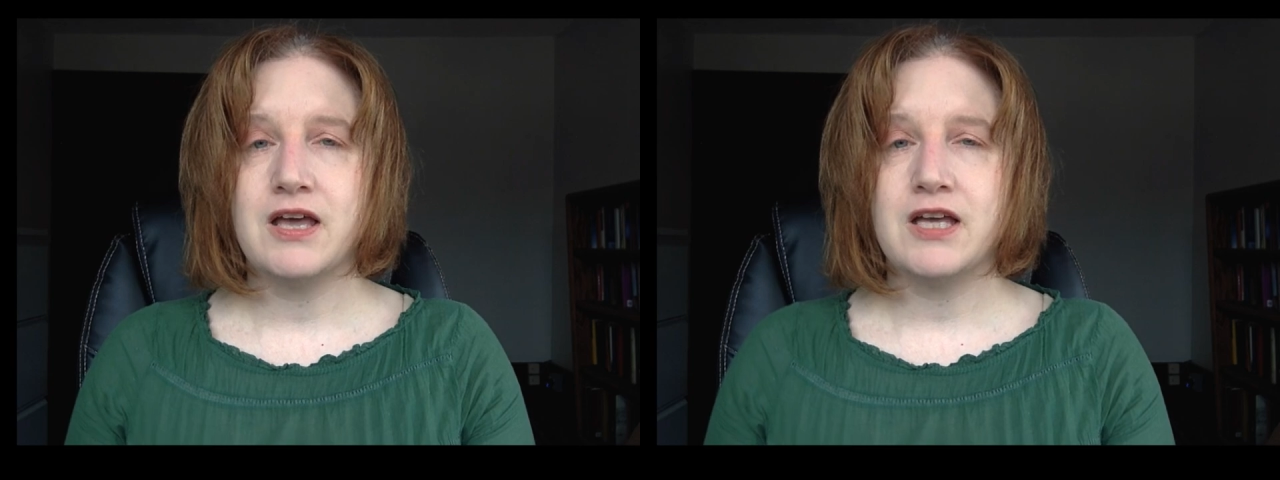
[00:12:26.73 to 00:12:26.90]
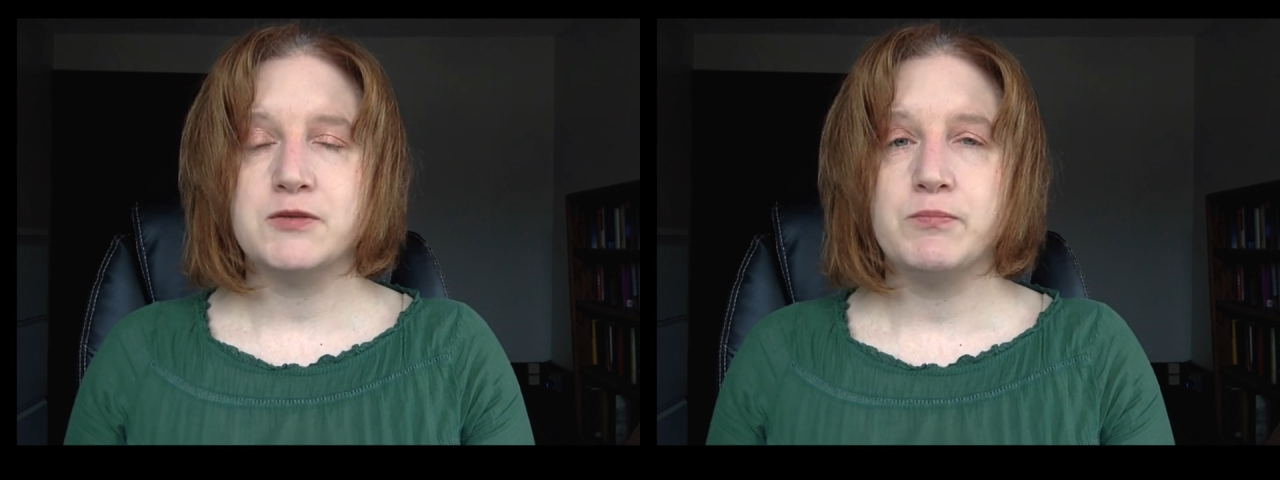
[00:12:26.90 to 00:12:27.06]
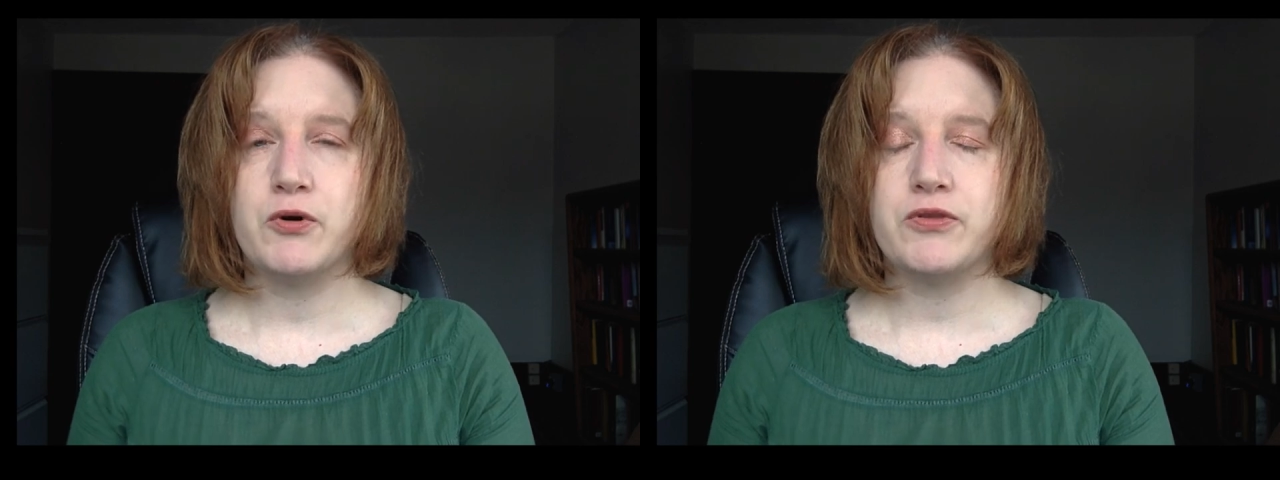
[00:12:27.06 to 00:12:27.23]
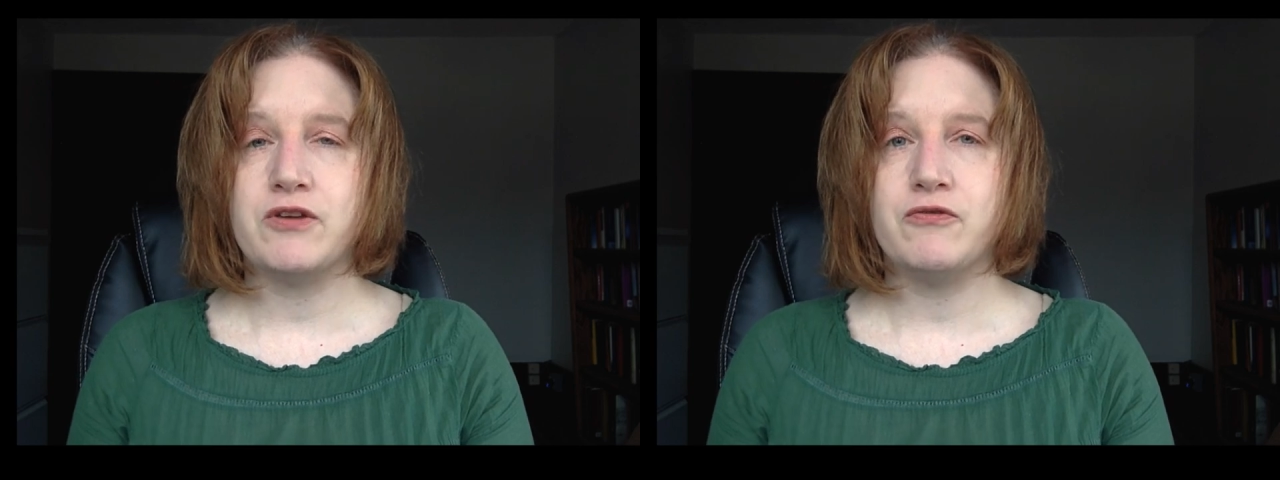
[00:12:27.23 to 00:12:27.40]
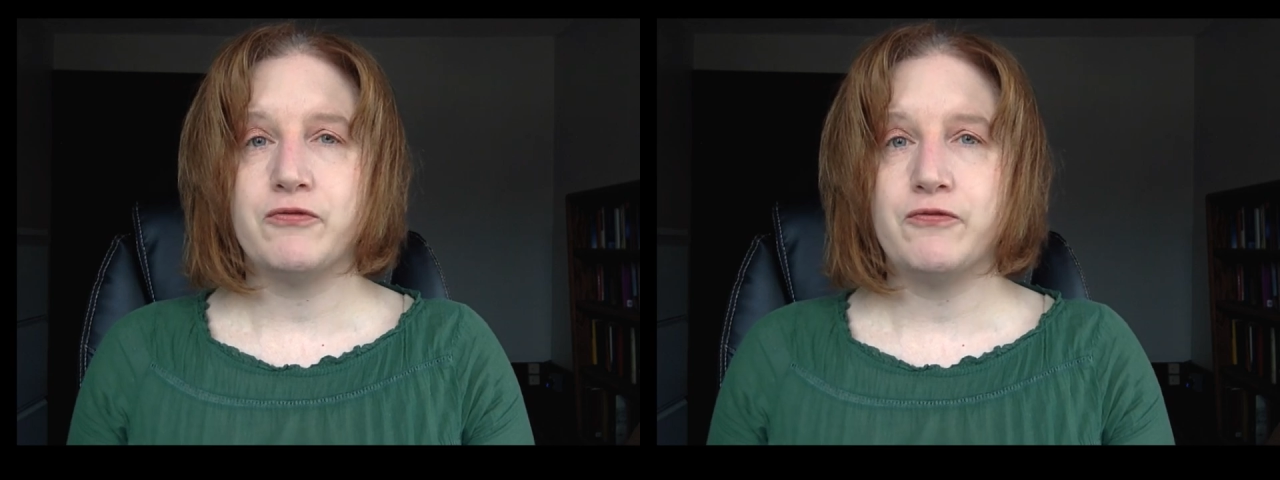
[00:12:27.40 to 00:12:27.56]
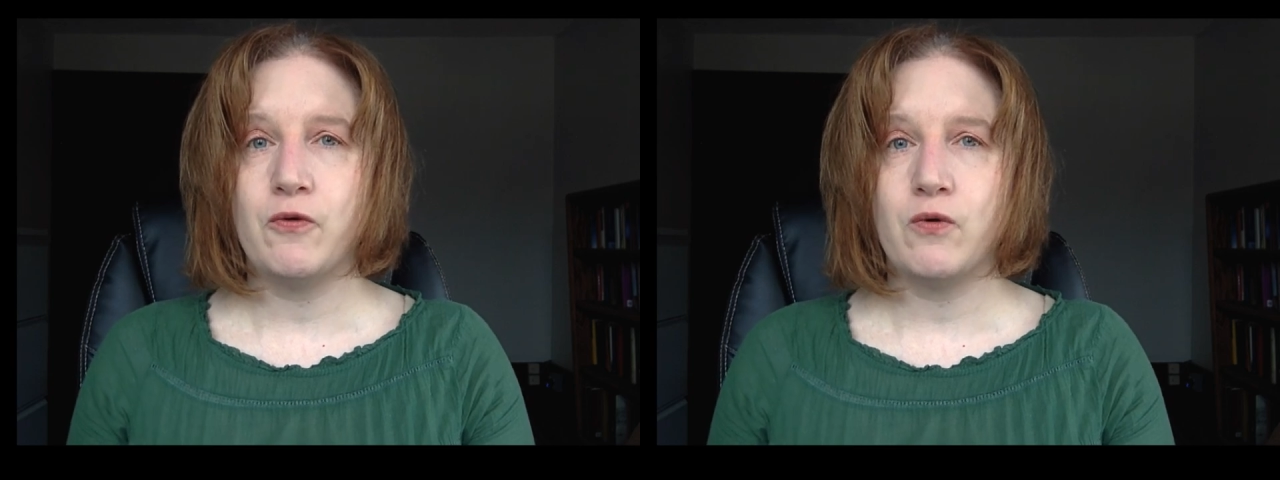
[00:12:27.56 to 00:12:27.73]
is both
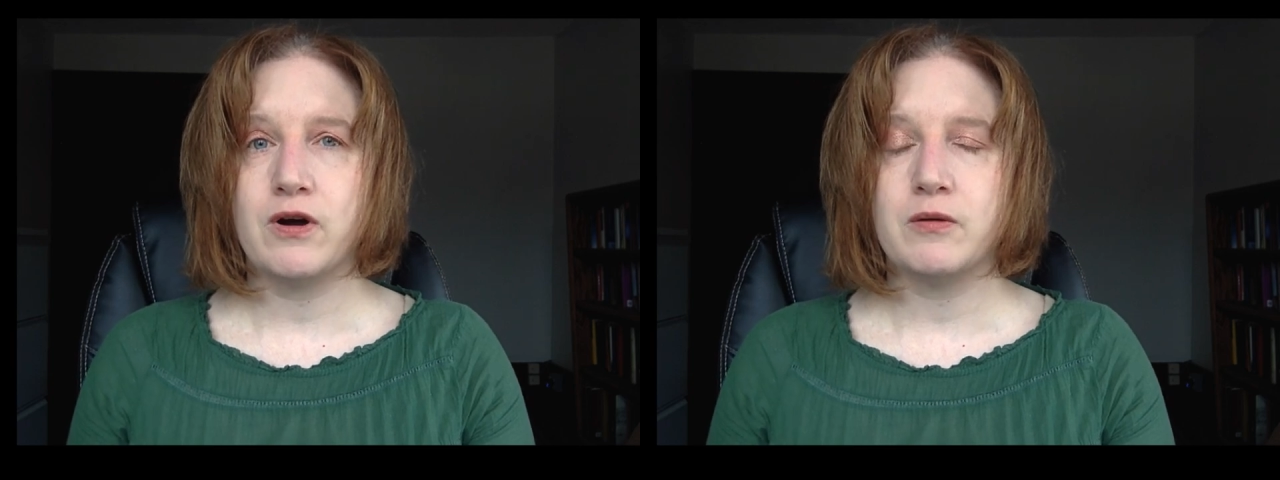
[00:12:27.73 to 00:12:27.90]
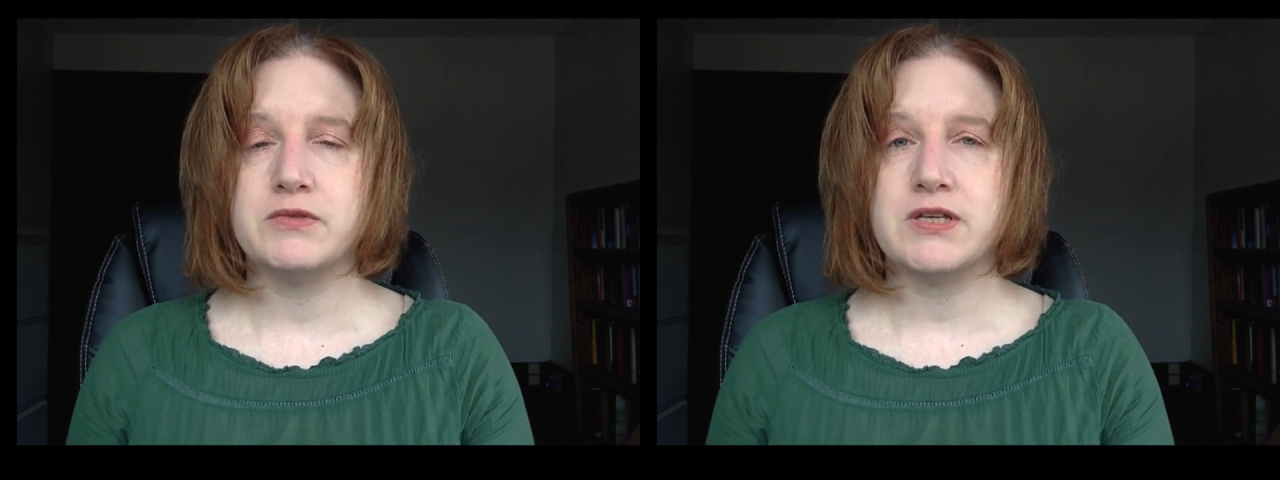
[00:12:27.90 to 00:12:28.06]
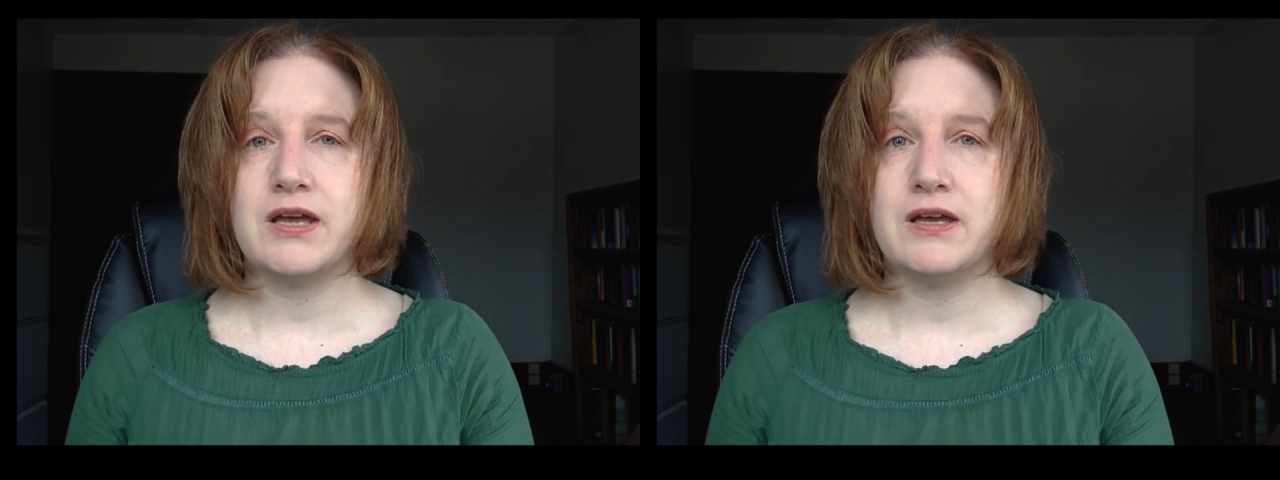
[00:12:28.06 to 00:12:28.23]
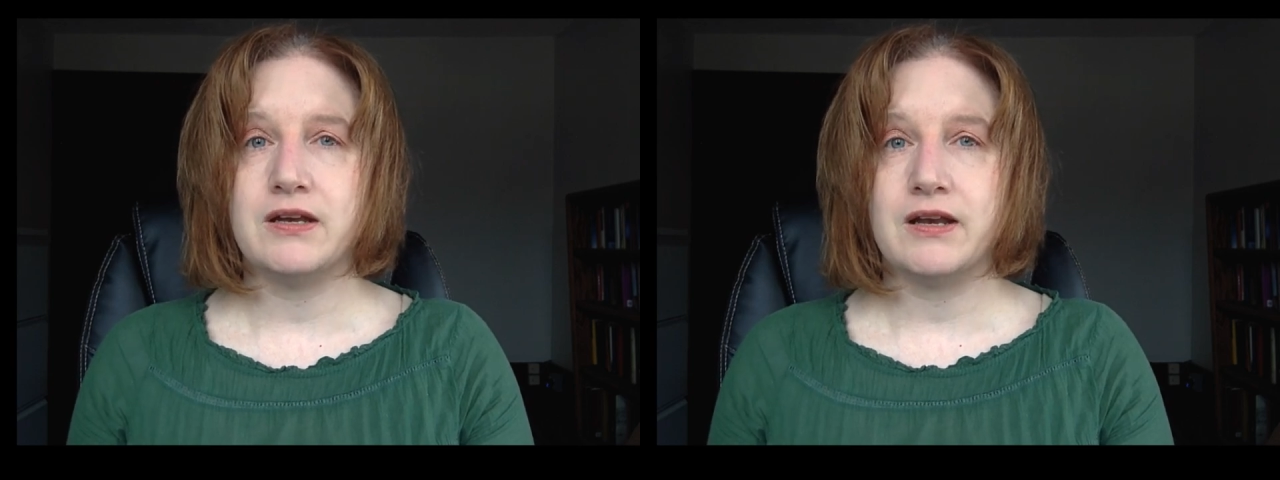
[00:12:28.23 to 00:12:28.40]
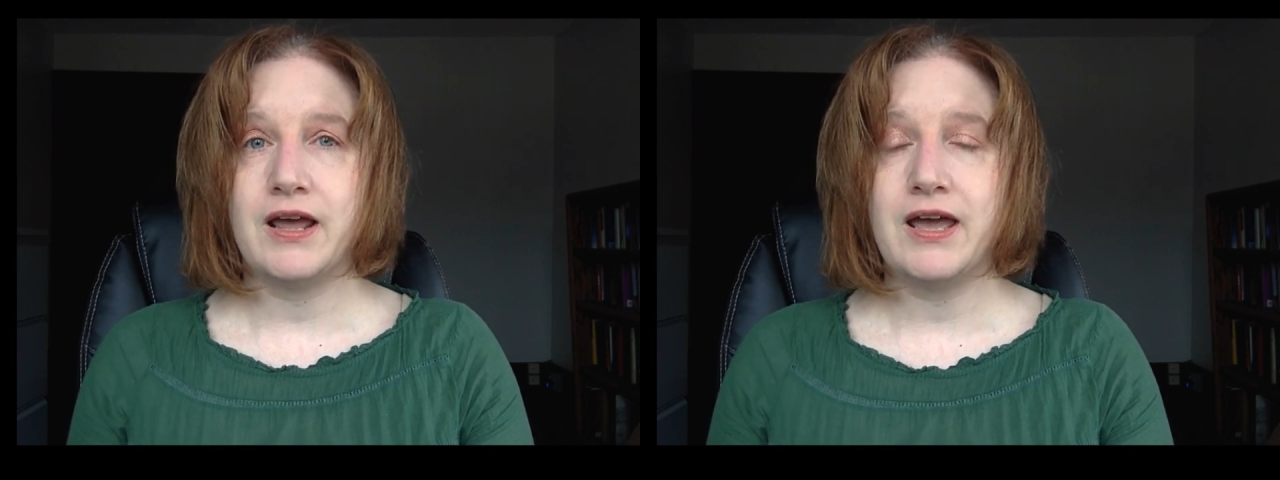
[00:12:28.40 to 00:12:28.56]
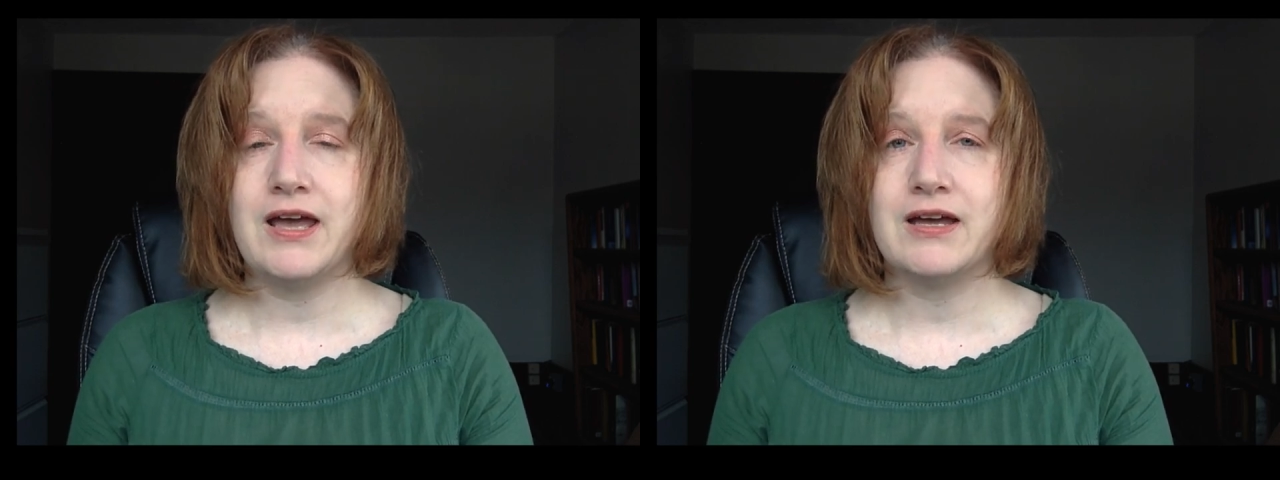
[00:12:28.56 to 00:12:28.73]
informed and
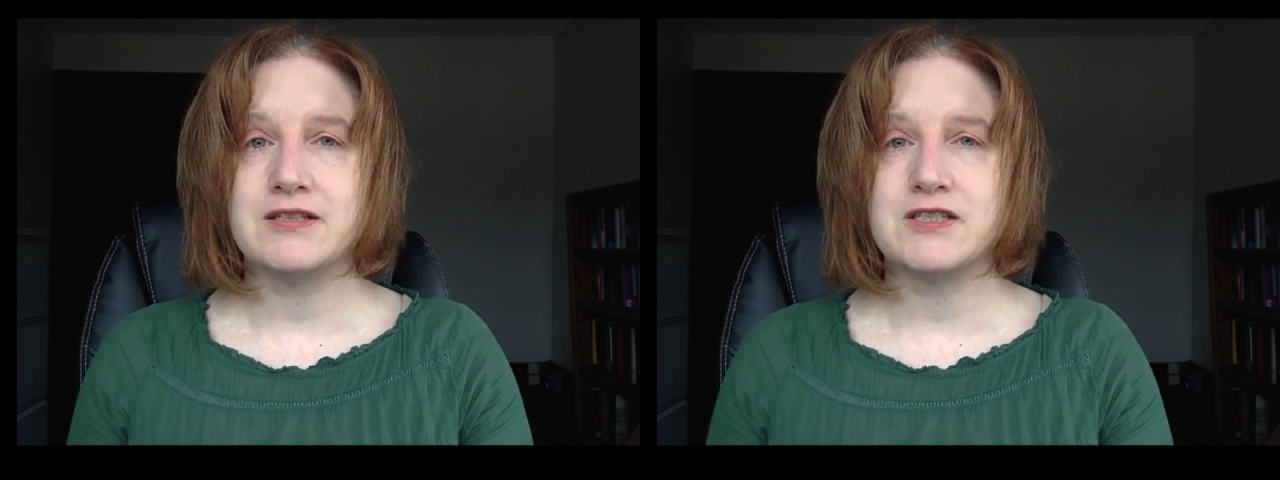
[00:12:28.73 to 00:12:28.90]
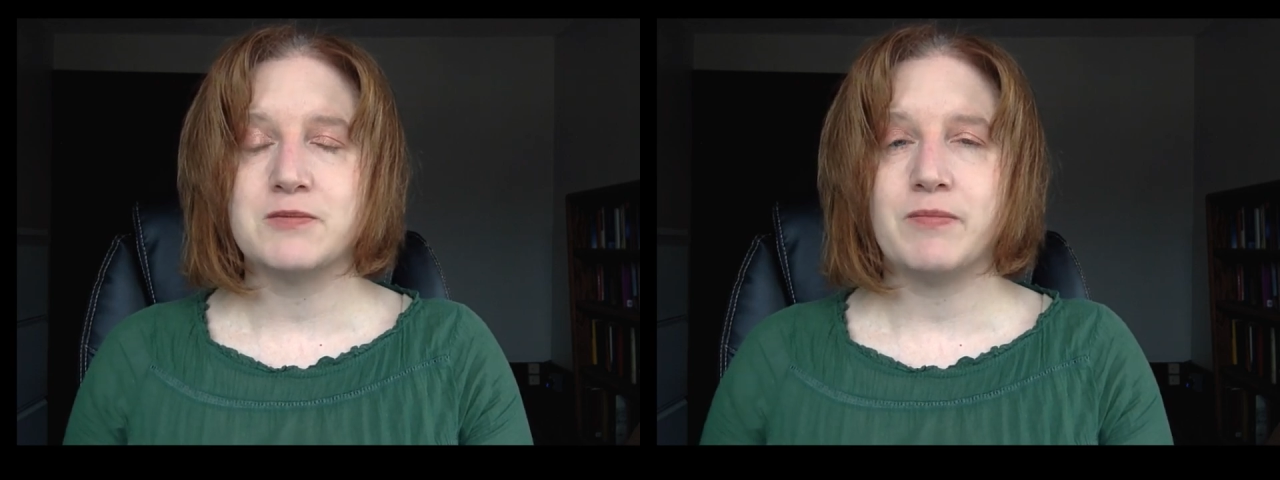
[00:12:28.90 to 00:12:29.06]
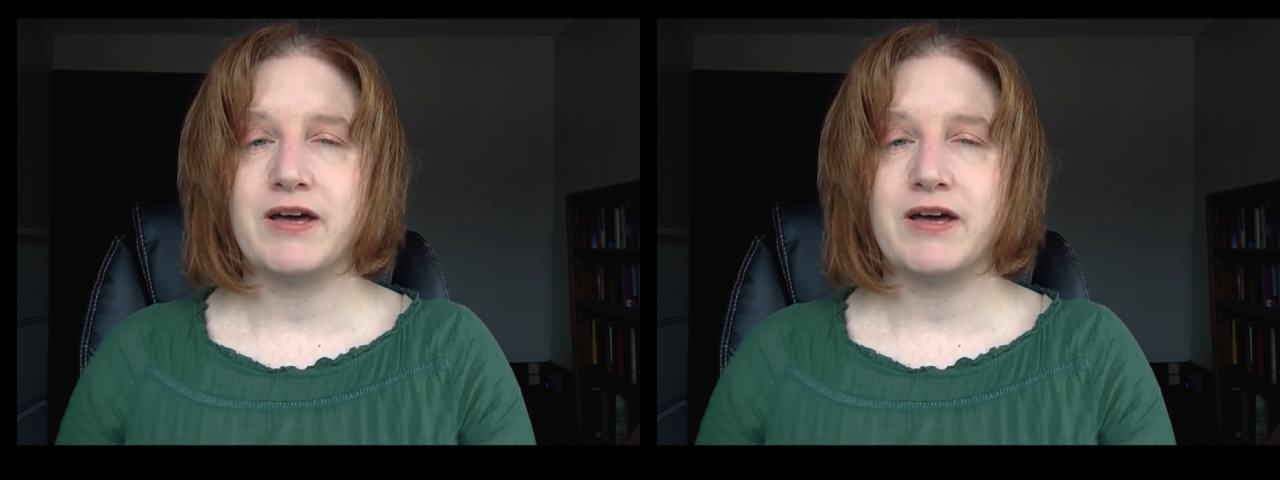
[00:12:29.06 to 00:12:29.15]
enhanced